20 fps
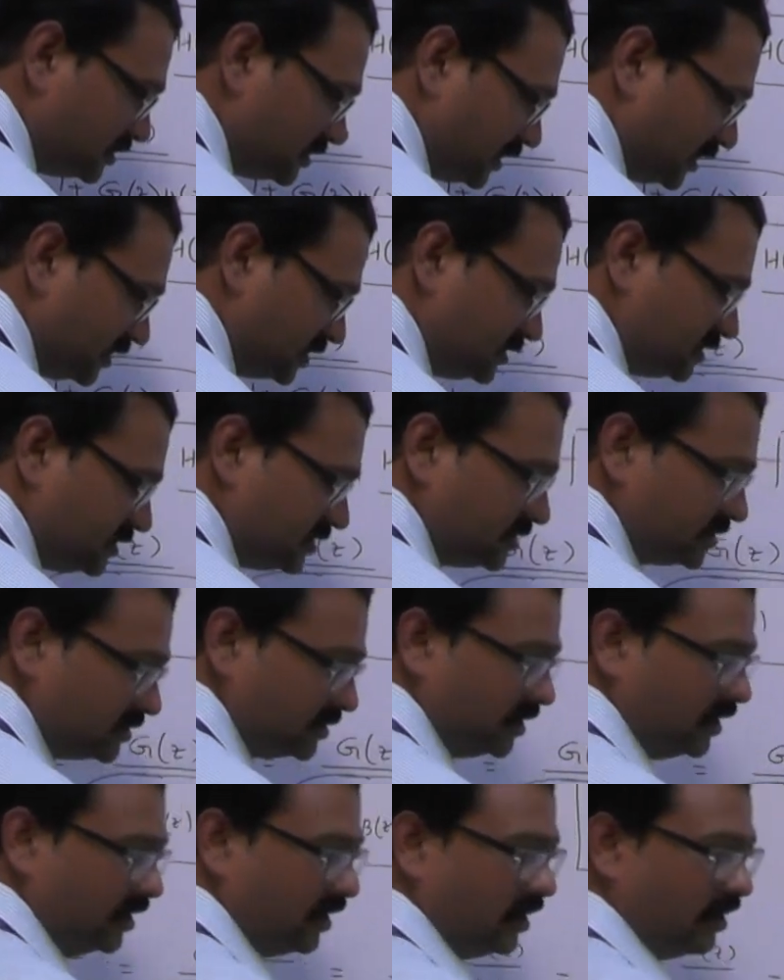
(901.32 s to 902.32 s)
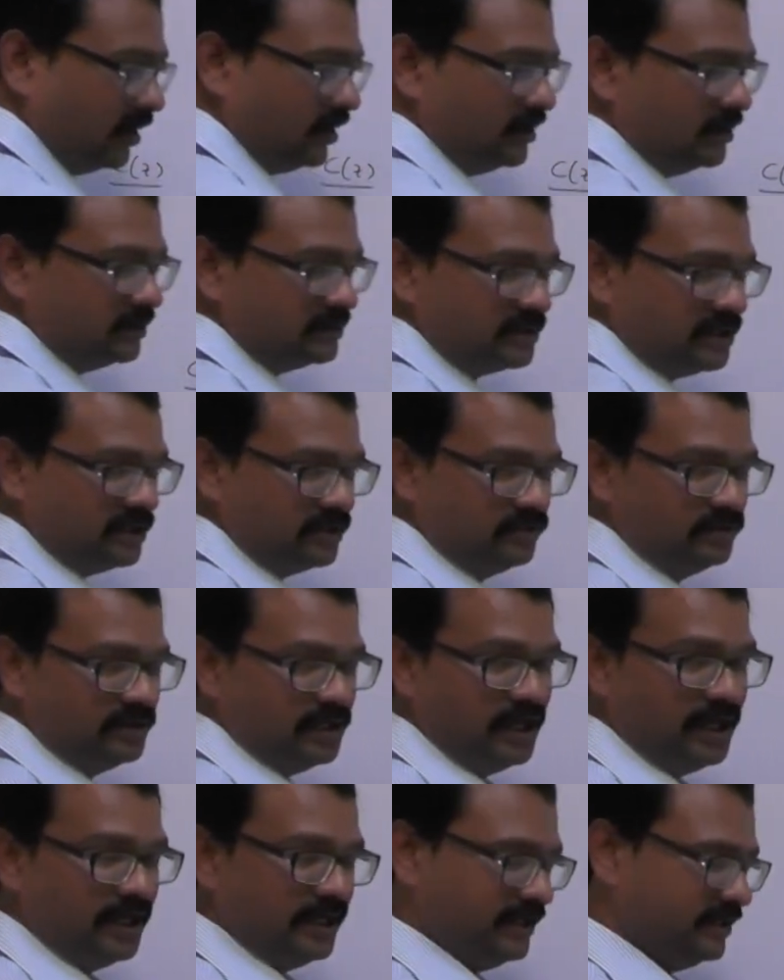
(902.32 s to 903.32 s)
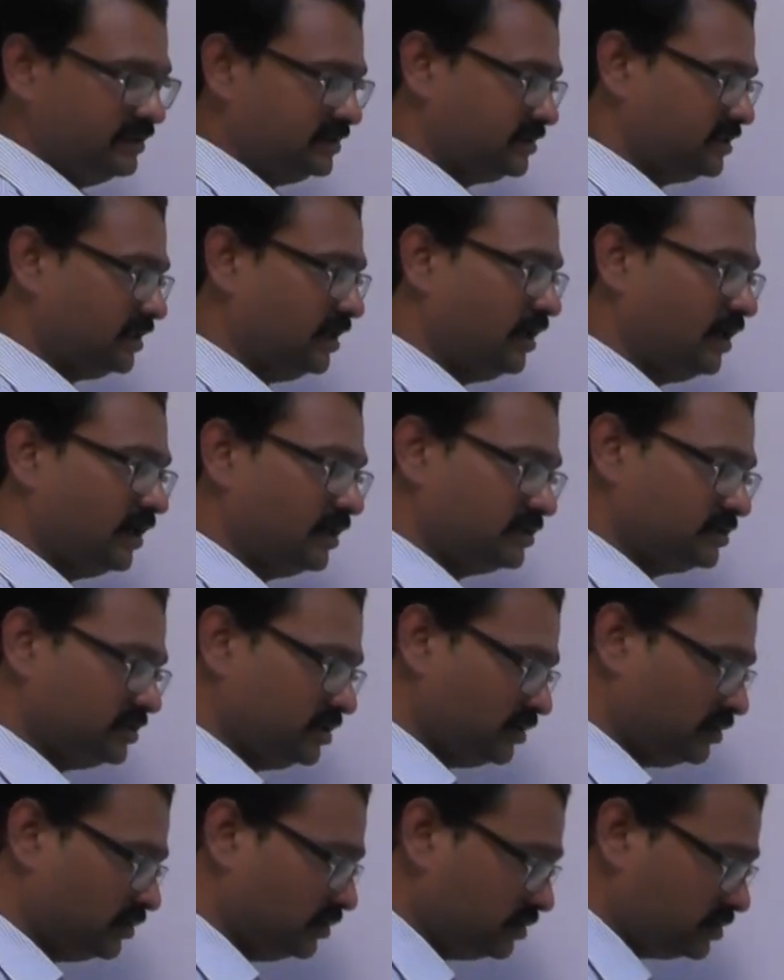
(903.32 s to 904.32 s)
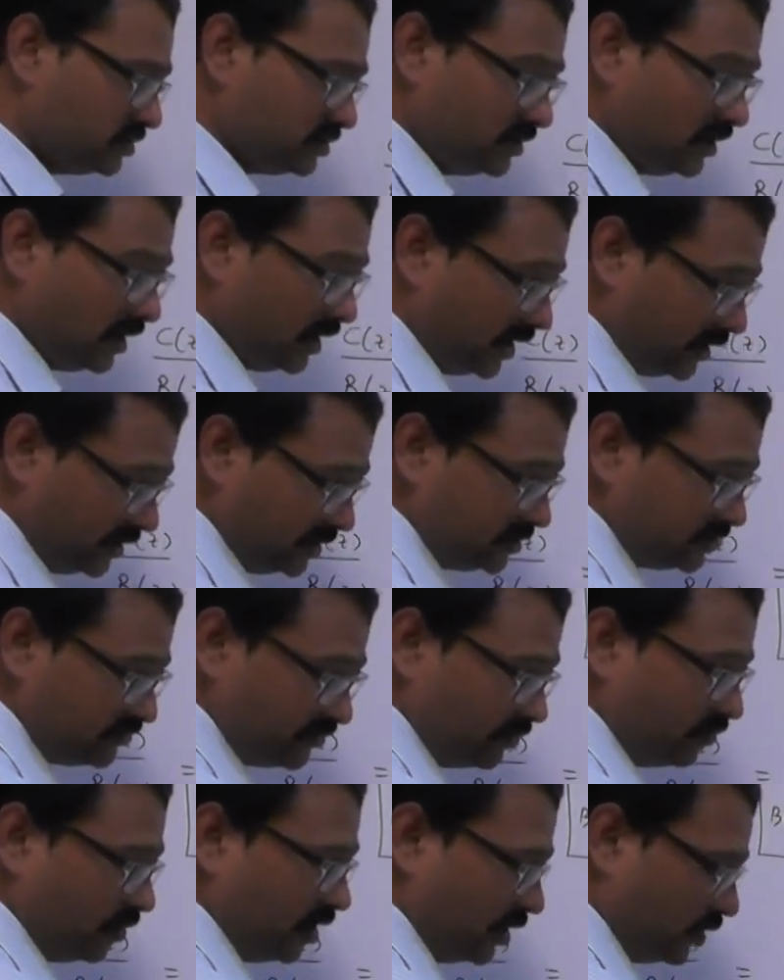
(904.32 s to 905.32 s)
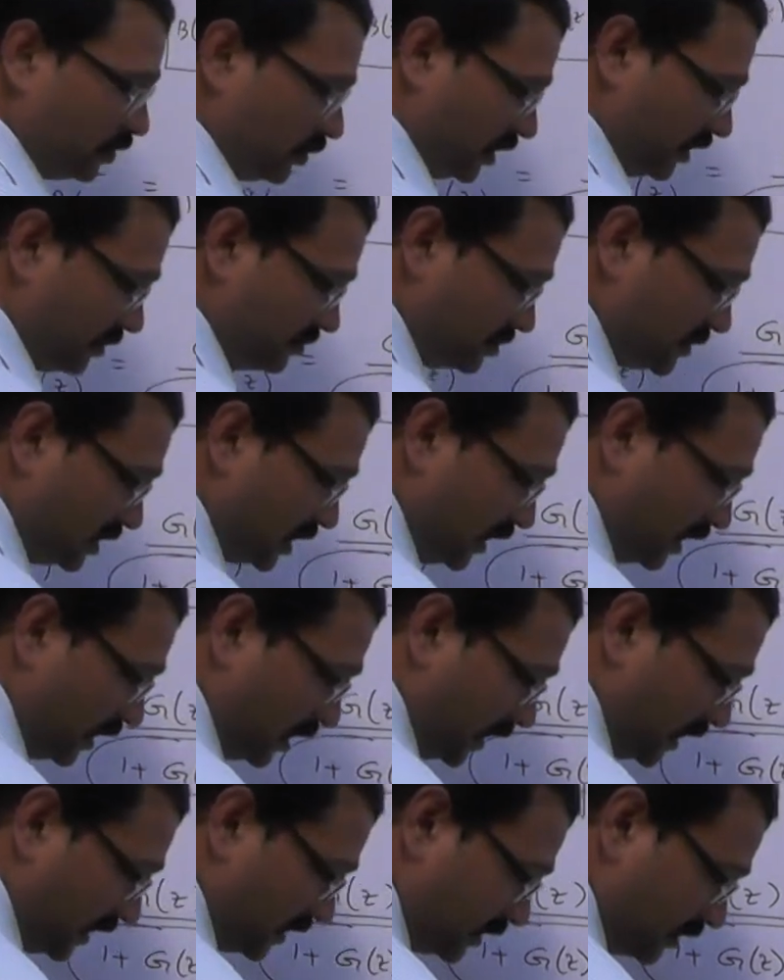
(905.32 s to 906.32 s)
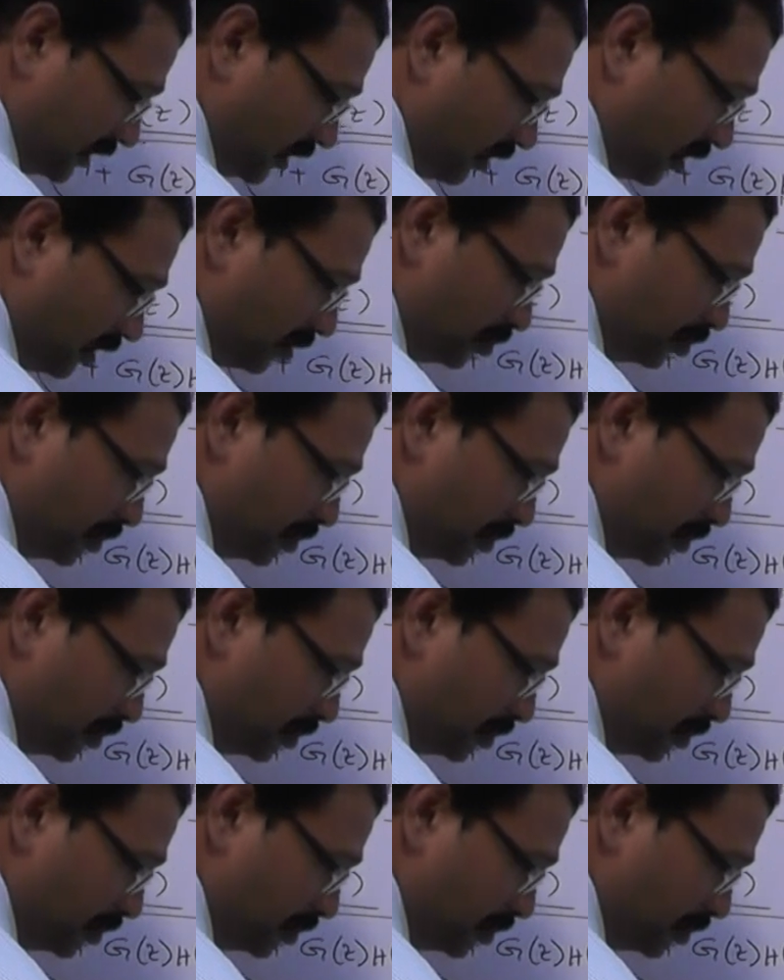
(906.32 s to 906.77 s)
z's, zi's are zeros, I is from 1 to m, and all